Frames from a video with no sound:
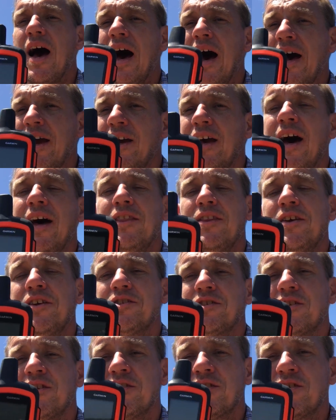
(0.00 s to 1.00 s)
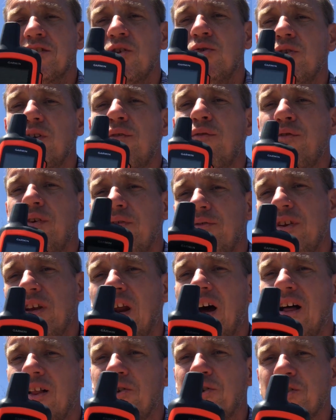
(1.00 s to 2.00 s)
I got this. This is only
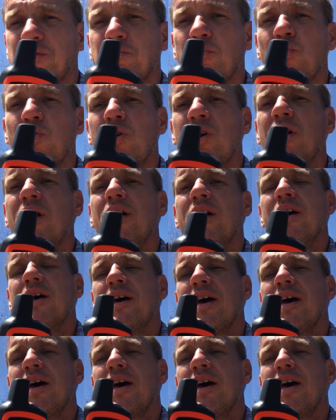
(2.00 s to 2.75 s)
$50 more,